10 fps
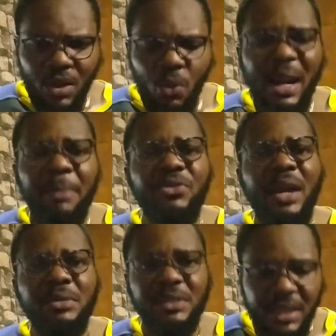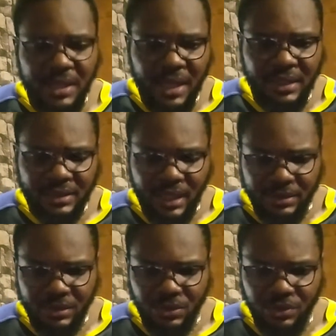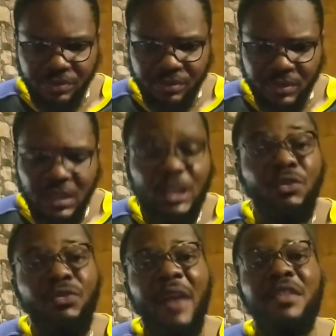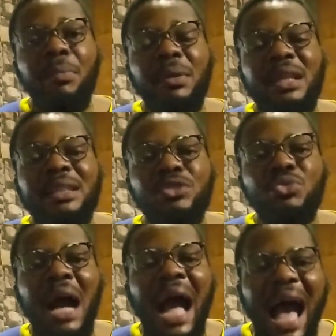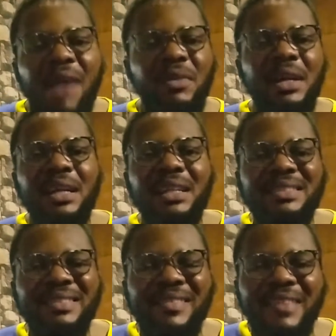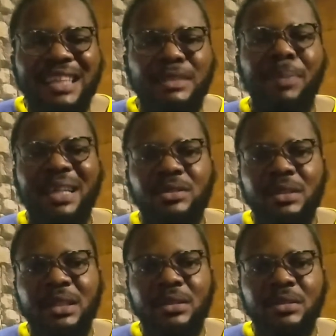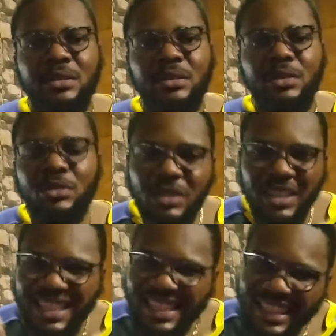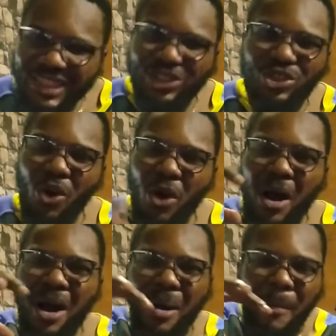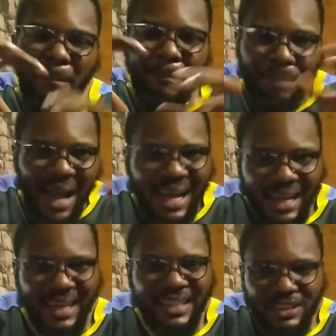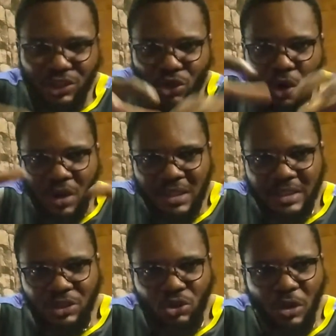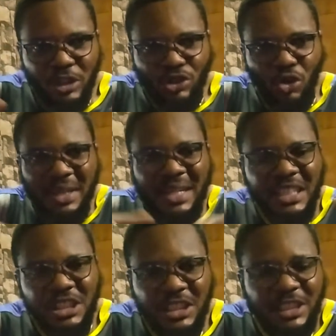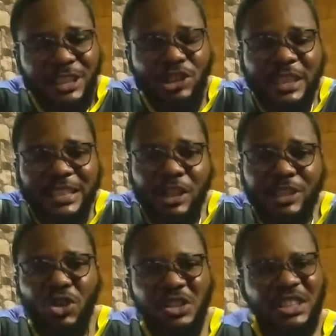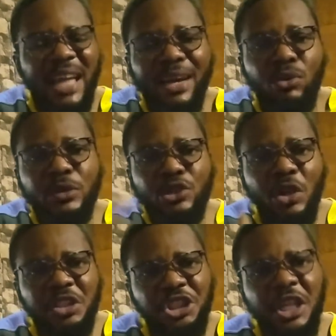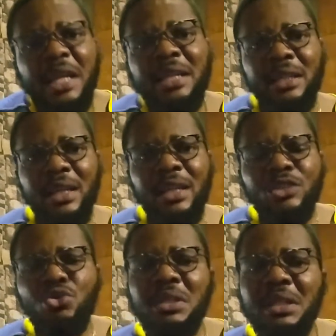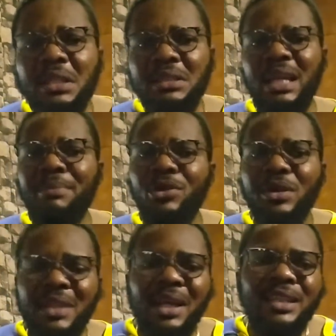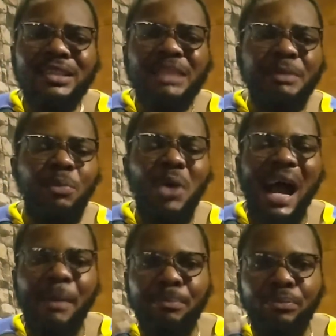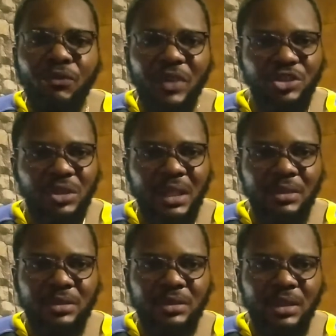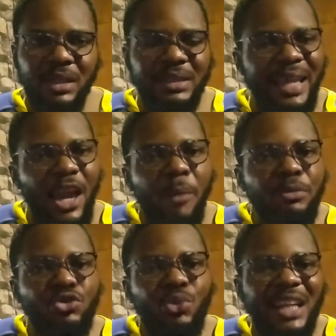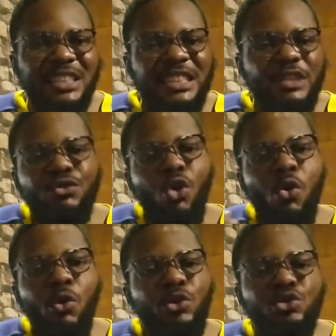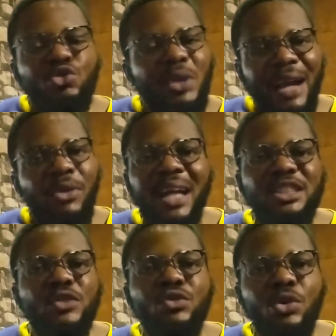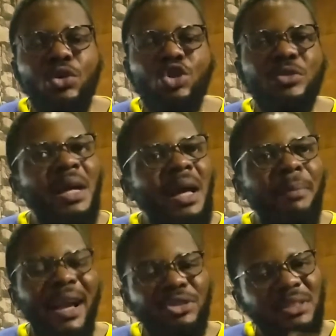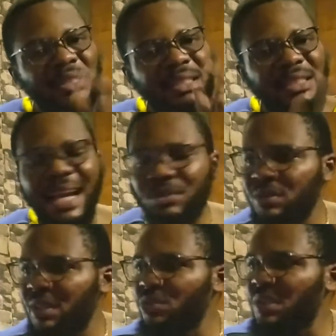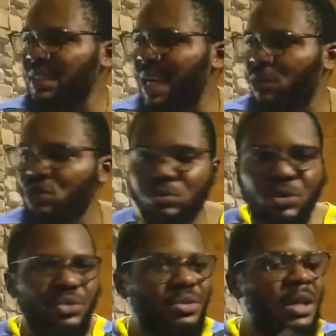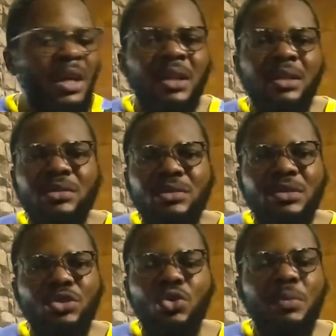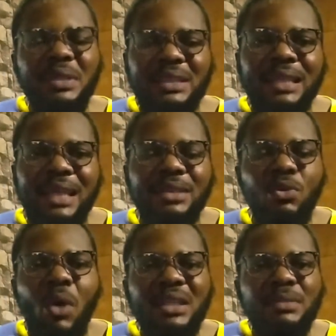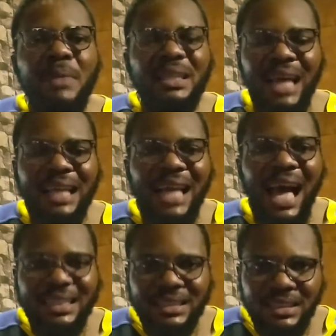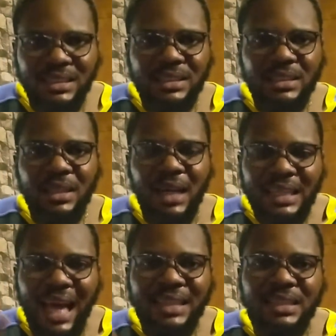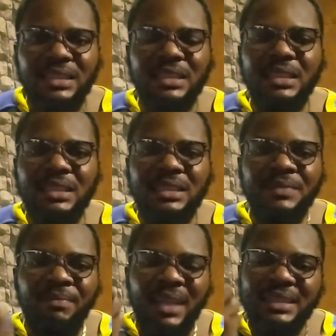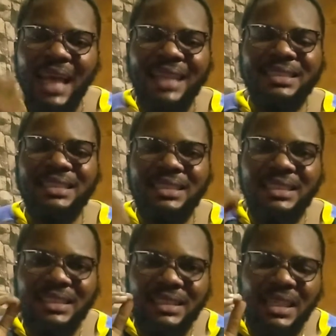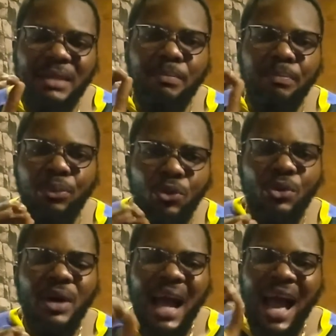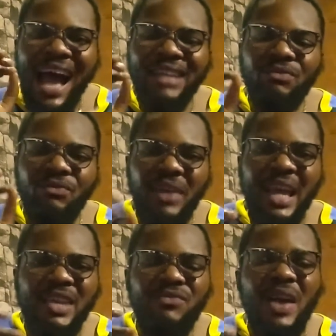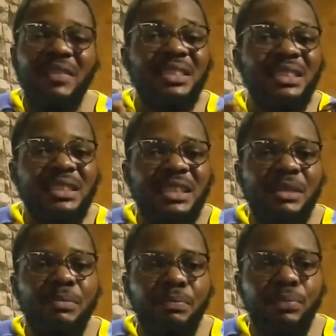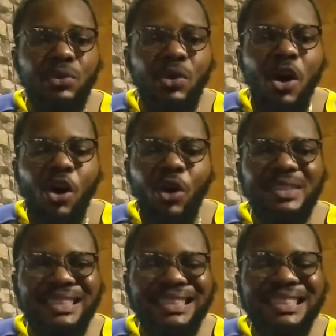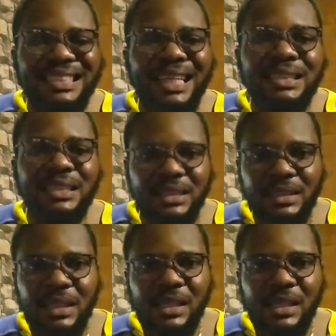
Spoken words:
what I'm trying to say here is that, you know, it's very important that you have the right personnel in your bank, in your niche, in your cycle, in your chain. You need them because these people are professionals. They help you to achieve your goals. You cannot achieve your goals by using this guy today, using that one tomorrow. You will be scattered. What makes an artist is that simple and very, very simple consistency.